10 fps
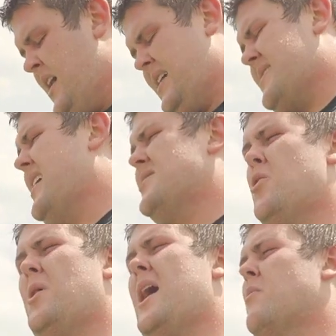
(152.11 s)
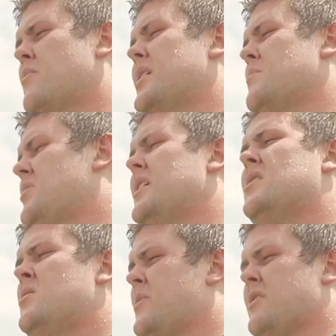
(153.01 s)
as an O line, we're pretty complete.
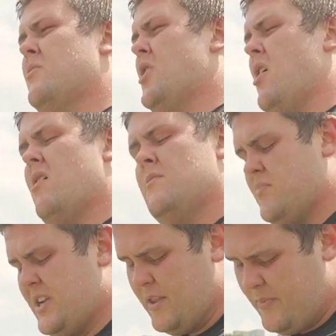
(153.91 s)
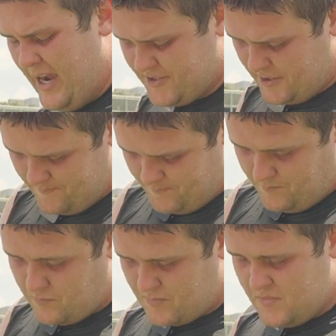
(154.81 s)
We can do it all. tight and passer,
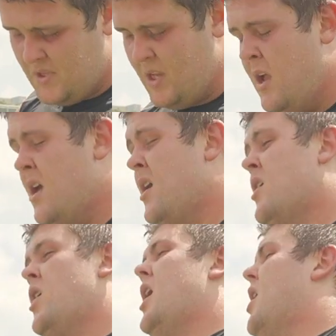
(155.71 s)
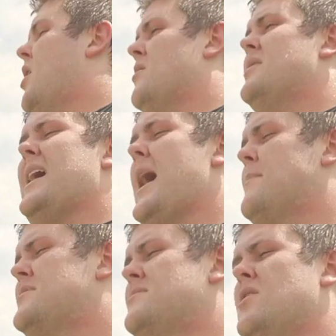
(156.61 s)
uh,
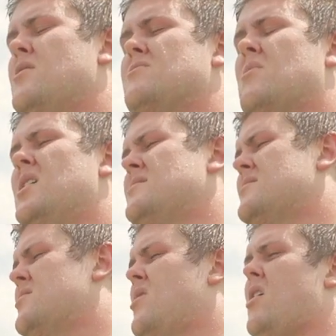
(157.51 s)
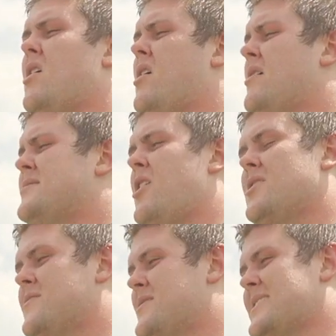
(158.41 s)
gaps, zones, runs, uh, all
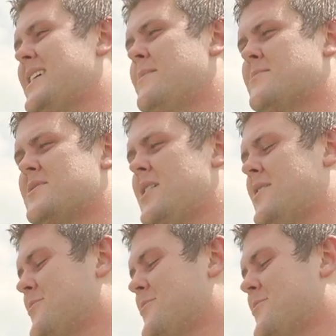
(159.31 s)
different schemes. Uh,